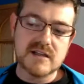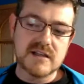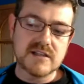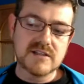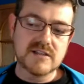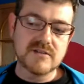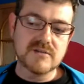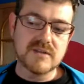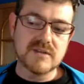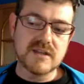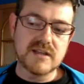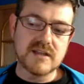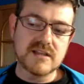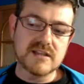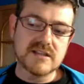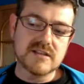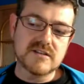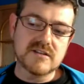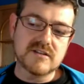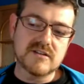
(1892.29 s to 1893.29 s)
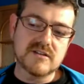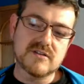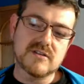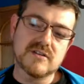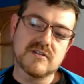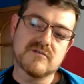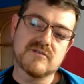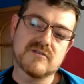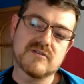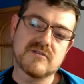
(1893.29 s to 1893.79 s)
so there is no
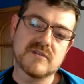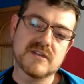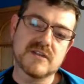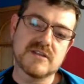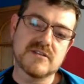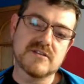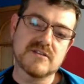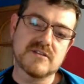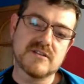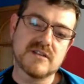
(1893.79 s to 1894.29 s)
information